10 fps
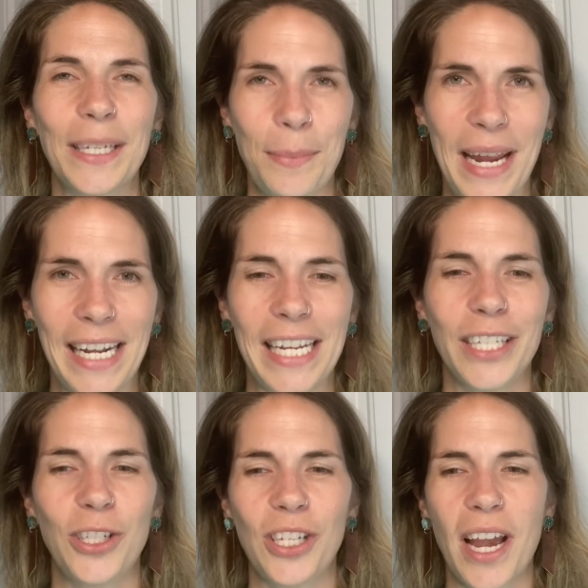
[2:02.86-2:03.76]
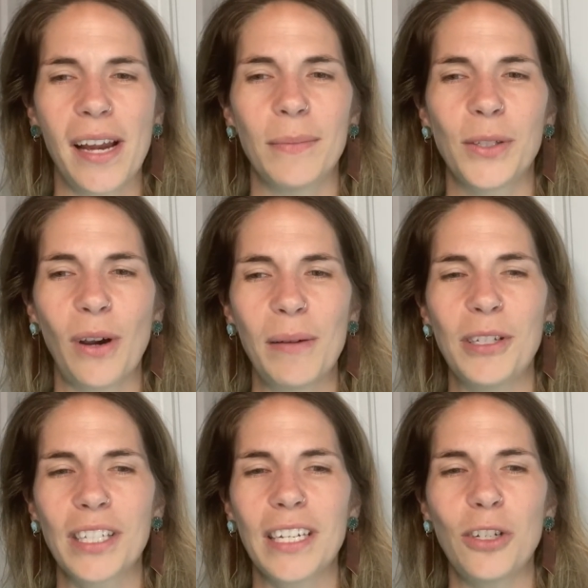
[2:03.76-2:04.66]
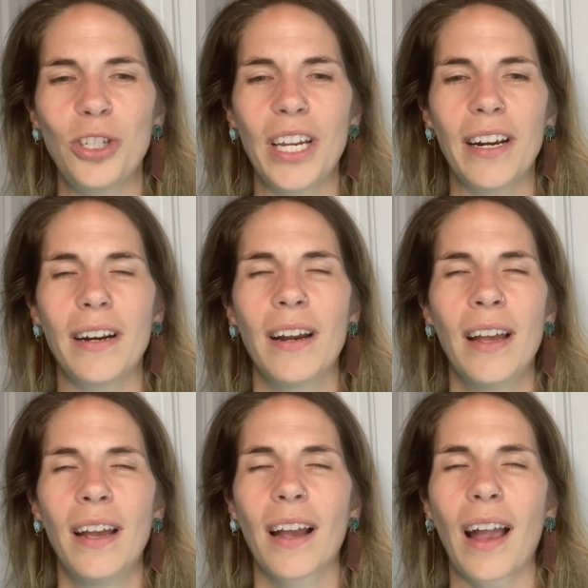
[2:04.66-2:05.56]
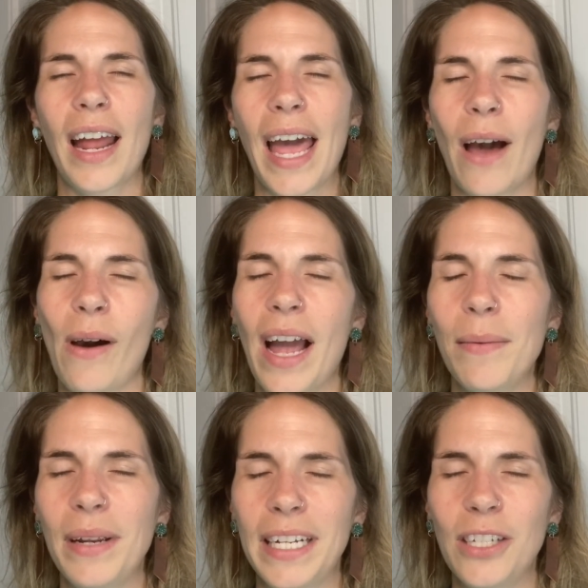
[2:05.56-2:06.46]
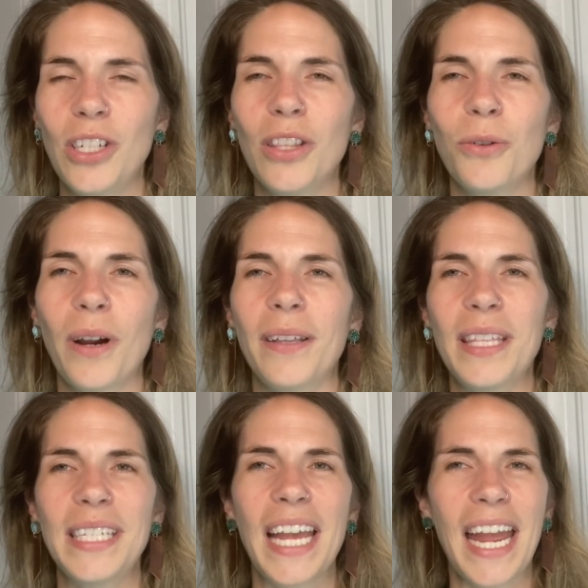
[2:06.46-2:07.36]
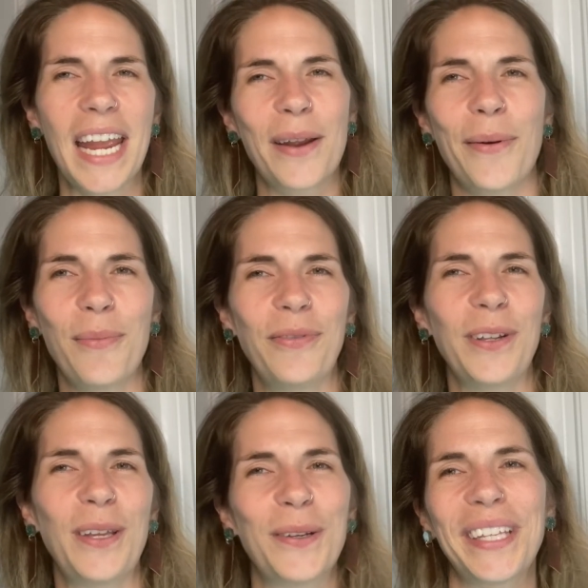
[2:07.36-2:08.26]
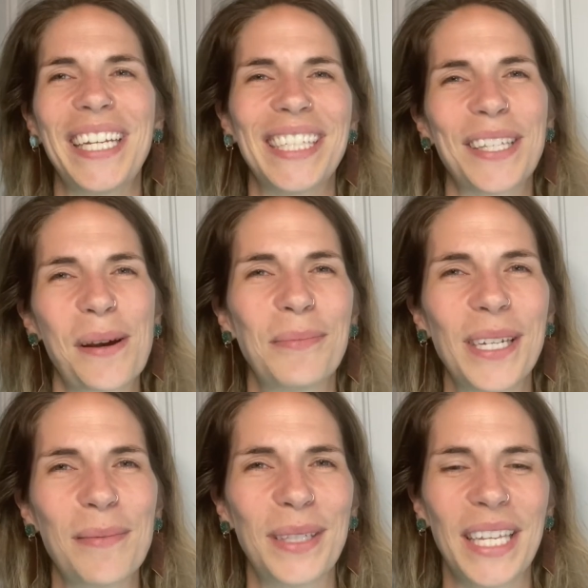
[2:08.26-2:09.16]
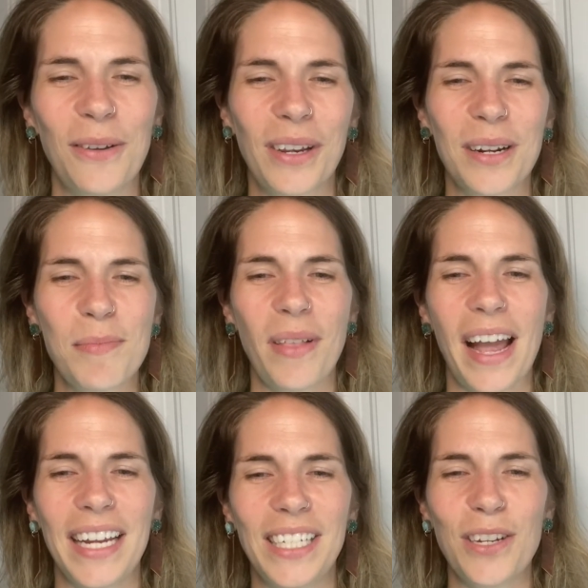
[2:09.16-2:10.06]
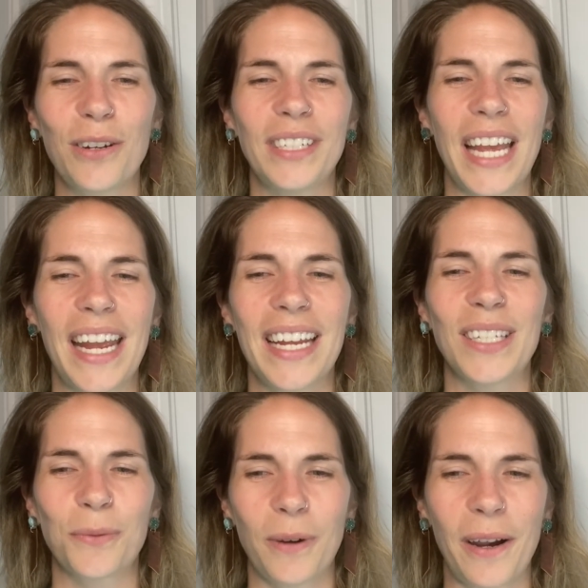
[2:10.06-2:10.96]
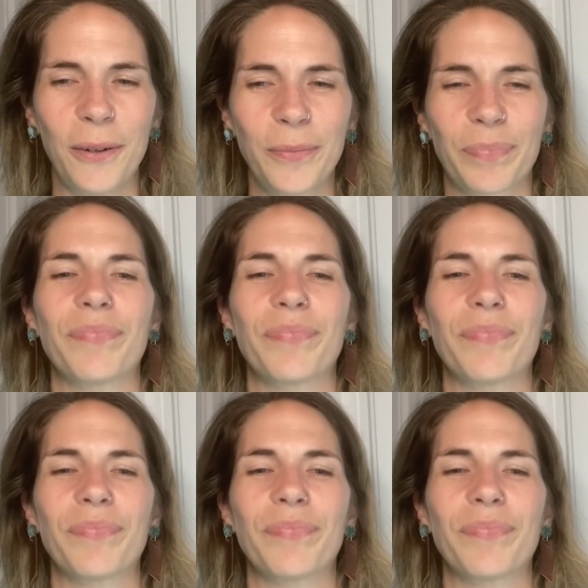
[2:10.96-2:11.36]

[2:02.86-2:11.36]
manage. So I'm just going to share kind of how I manage it throughout the day, and hopefully you glean some tips that you can apply to your day as well.